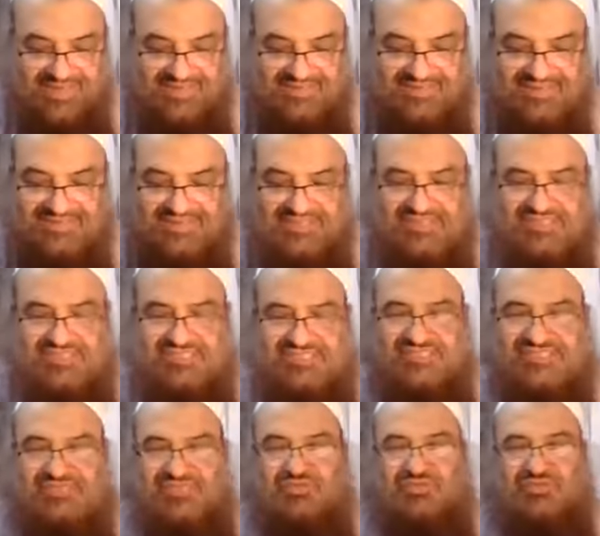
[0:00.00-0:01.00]
and then he
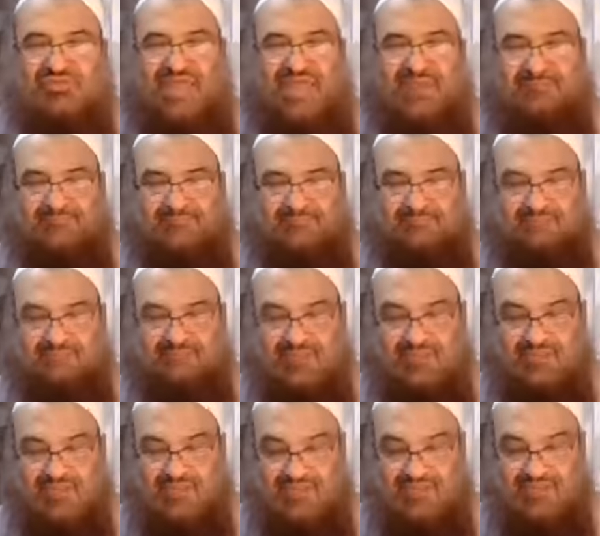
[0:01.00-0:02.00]
stood up
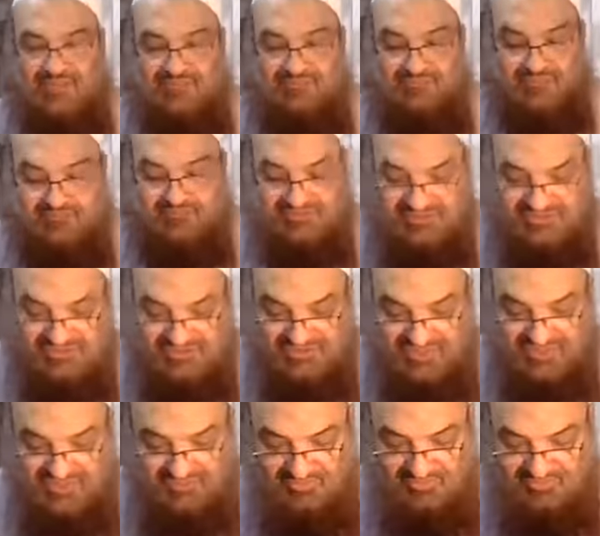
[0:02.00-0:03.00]
from the
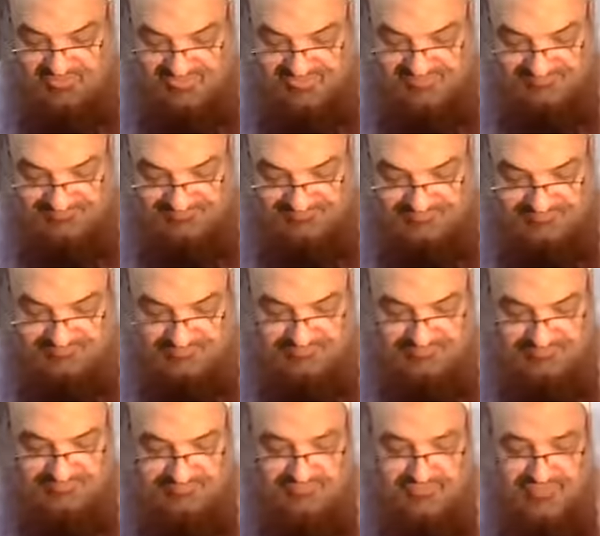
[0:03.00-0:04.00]
tashahhud,
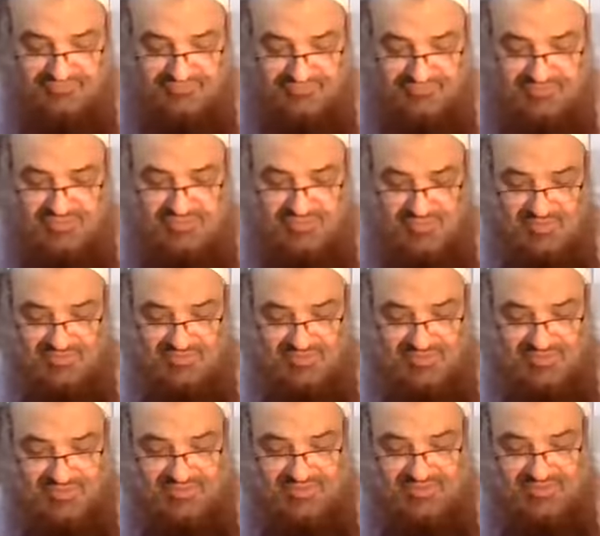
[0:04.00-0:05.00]
the first one,
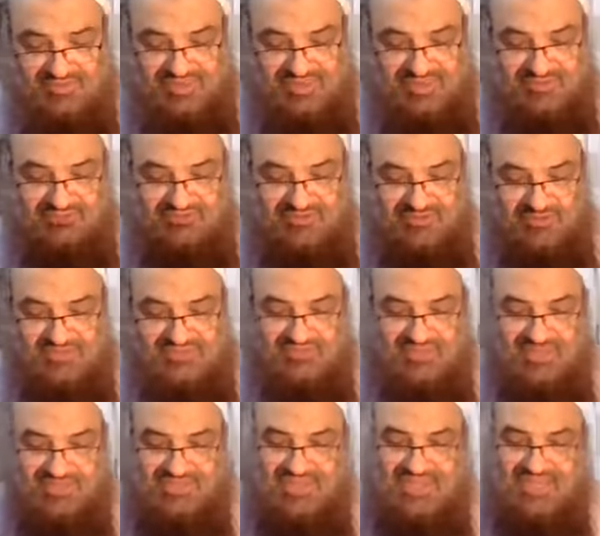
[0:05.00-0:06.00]
if he was
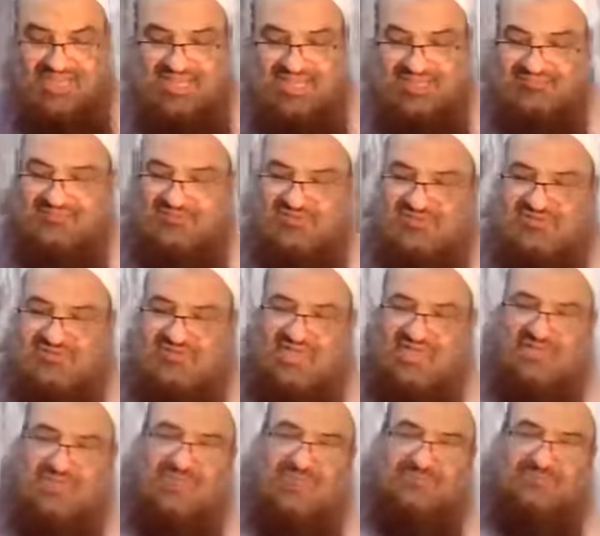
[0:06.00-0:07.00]

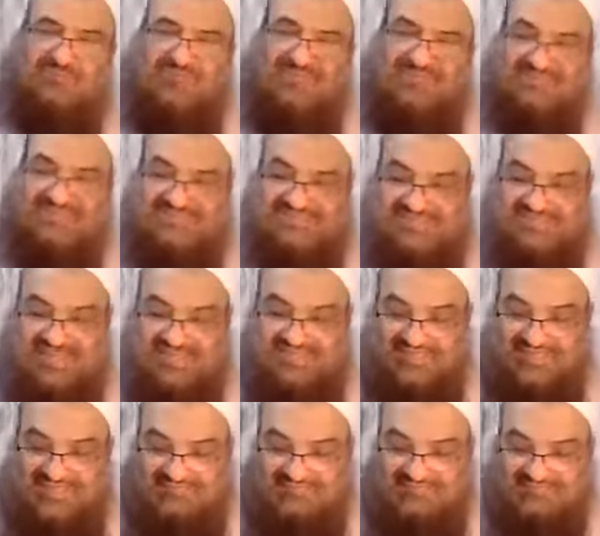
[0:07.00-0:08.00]
not completely
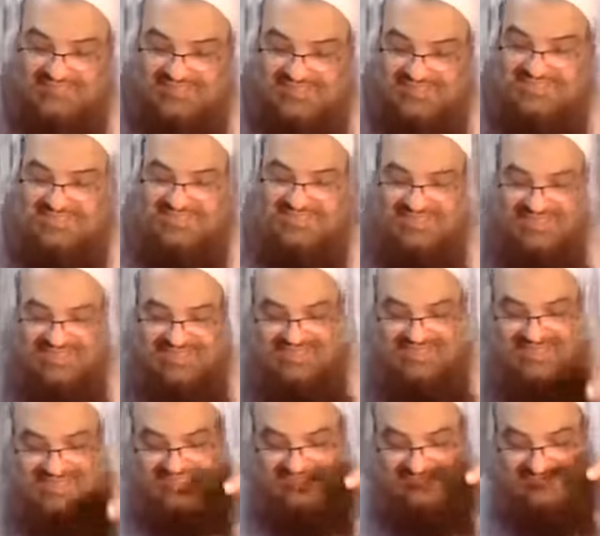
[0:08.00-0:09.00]
standing up,
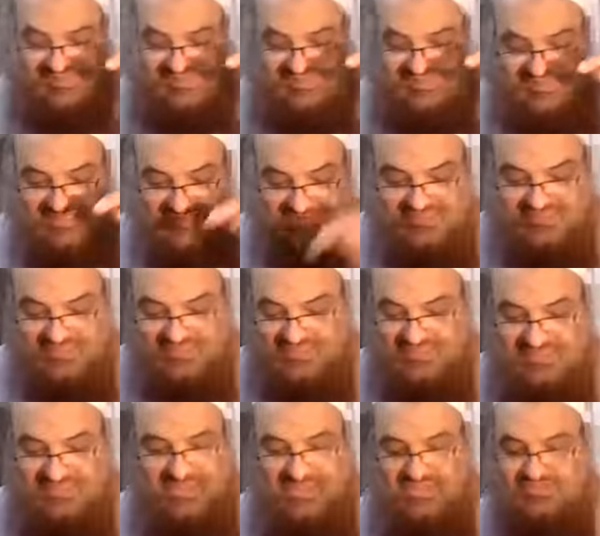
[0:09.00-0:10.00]
then let him sit,
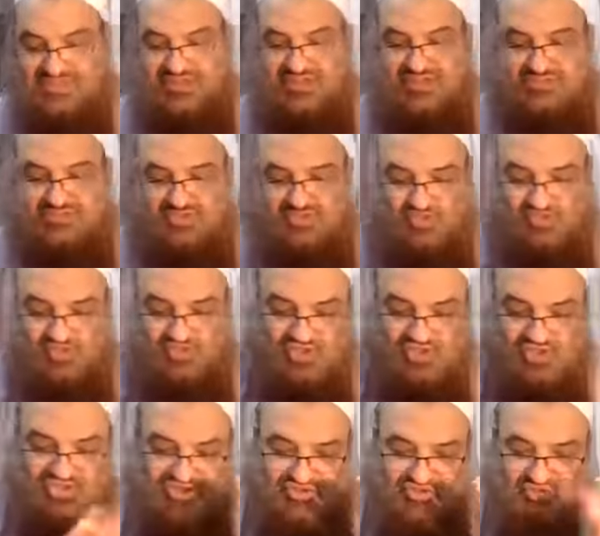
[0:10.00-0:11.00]
and there is no
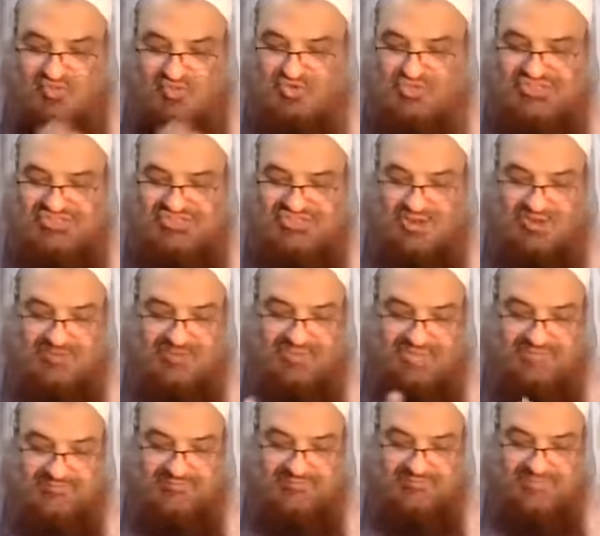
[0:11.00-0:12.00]
sujda on
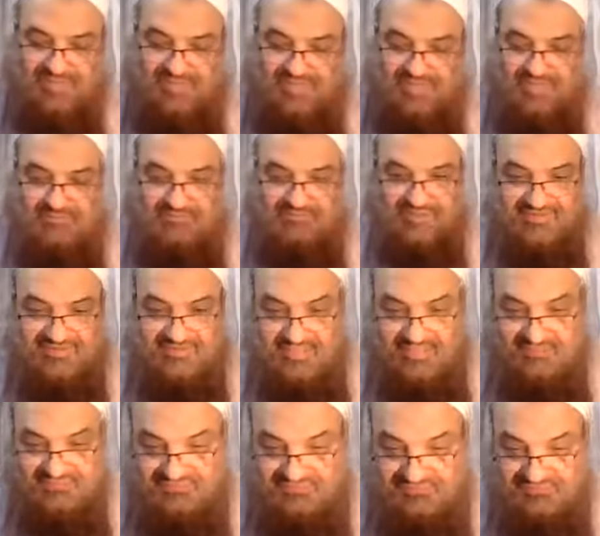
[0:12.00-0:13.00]
him. But
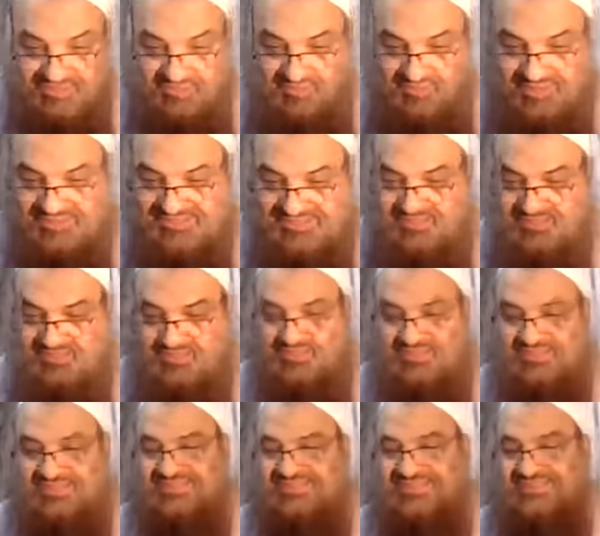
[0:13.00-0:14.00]
if he was to
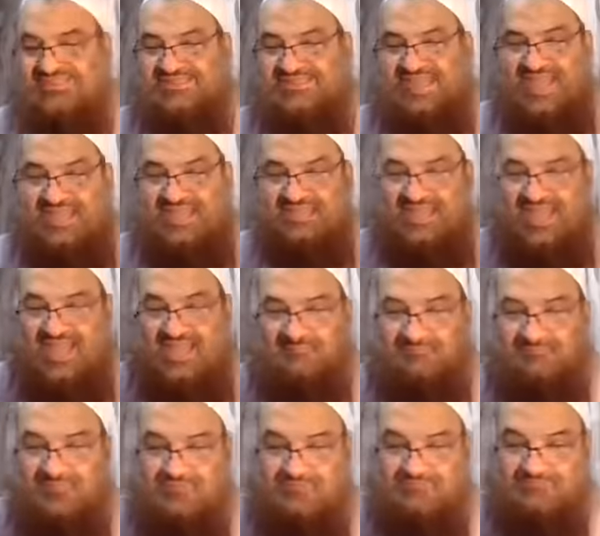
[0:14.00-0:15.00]
stand
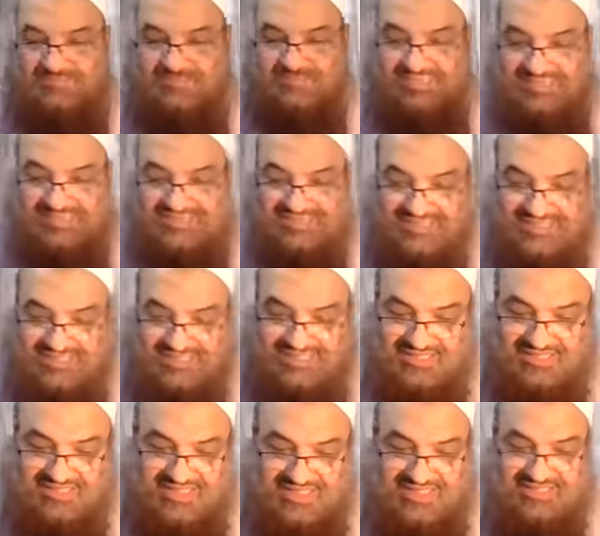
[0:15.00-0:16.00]
up
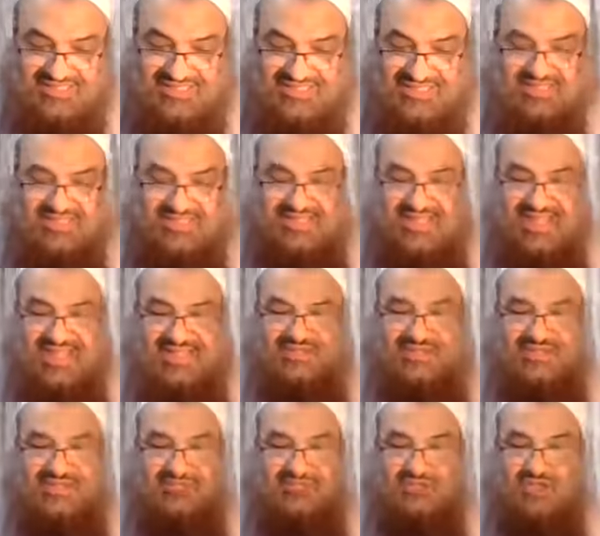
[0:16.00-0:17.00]
completely, then
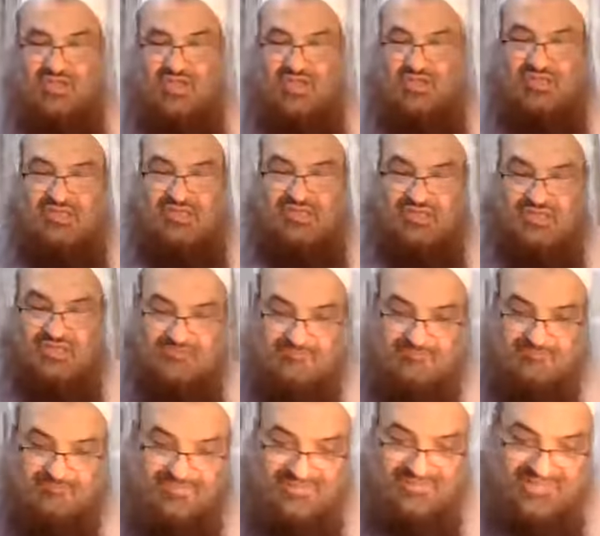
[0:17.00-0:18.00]
let him
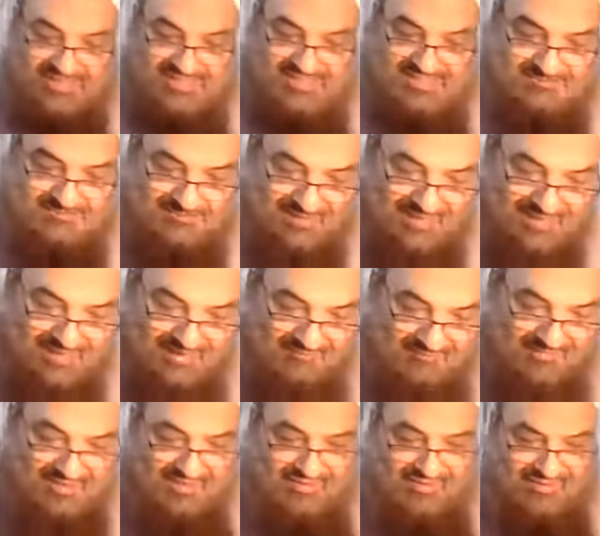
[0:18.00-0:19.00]
complete his prayer,
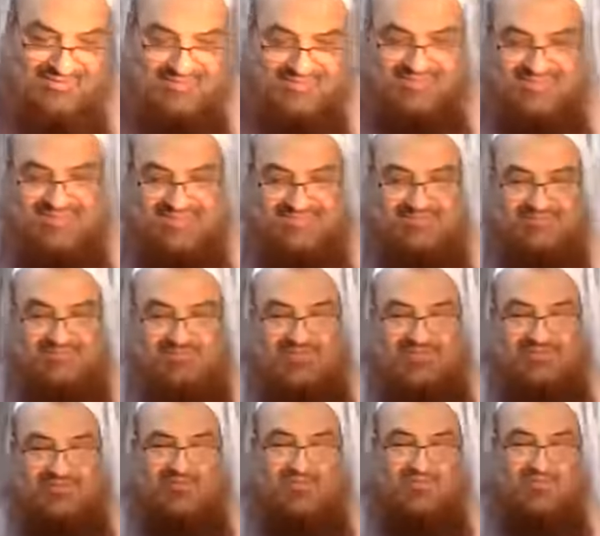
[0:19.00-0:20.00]
then let him
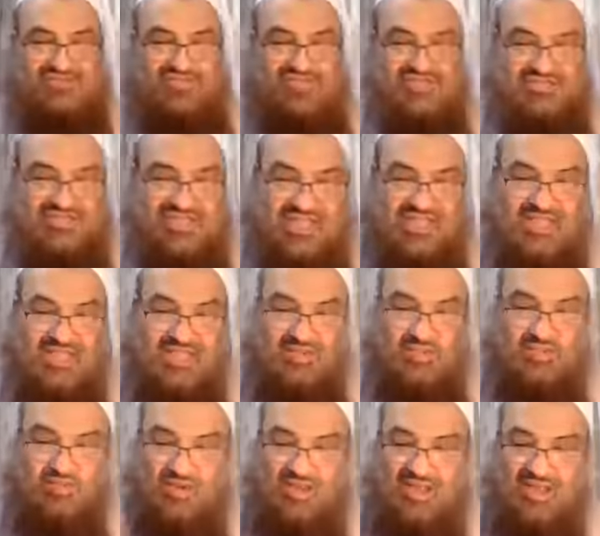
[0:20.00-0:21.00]
make two sajda
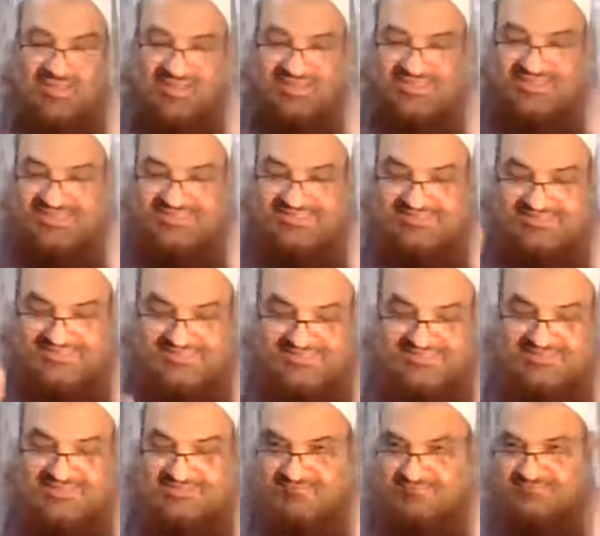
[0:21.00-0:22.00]
while he is
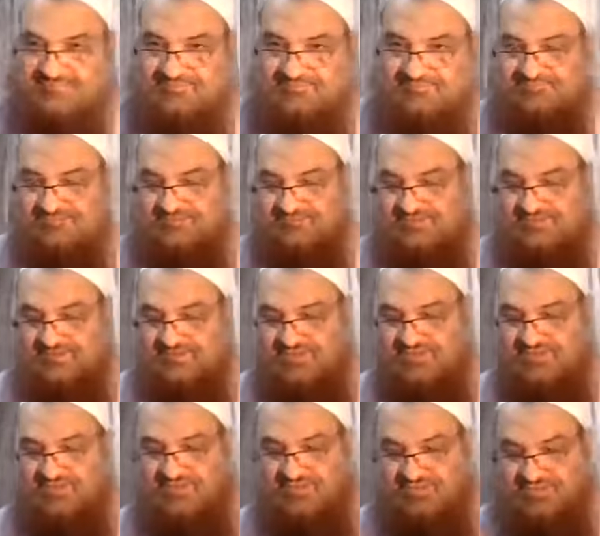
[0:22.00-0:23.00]
sitting.
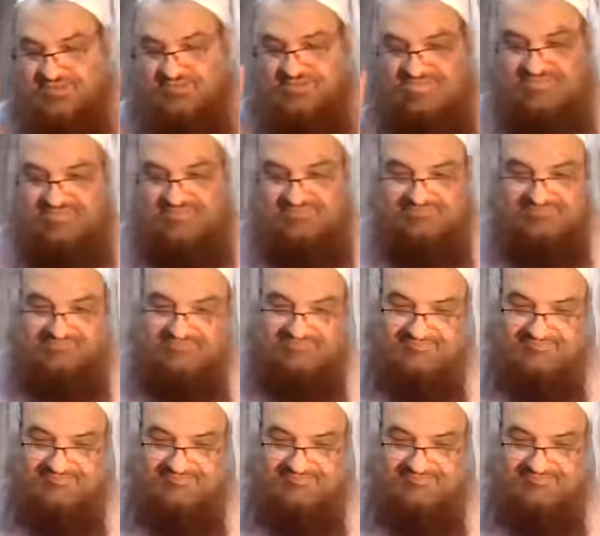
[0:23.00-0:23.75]
Third hadith,